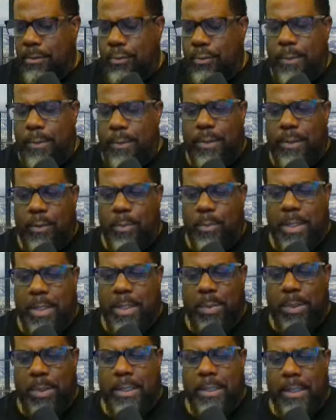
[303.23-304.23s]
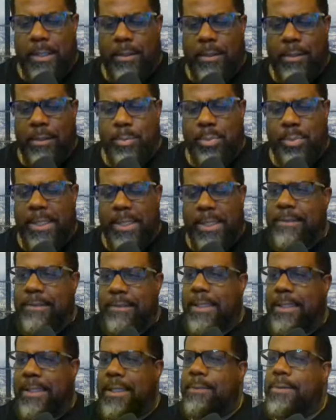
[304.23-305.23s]
Crypto might be the only place
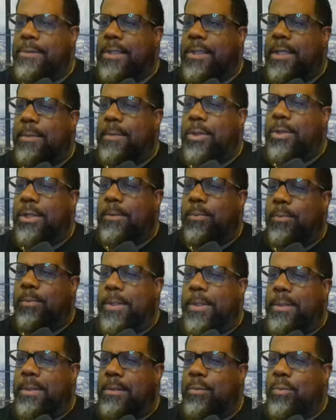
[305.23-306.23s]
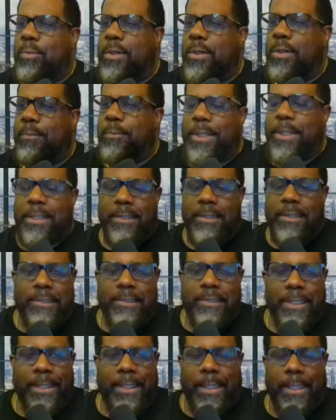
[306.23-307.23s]
that keeps coming up with new work. What is
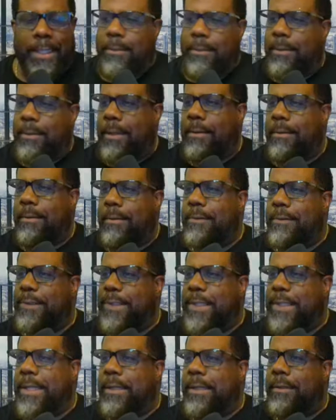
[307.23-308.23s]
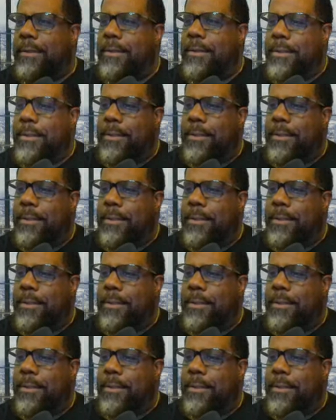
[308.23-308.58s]
shilling? I don't understand.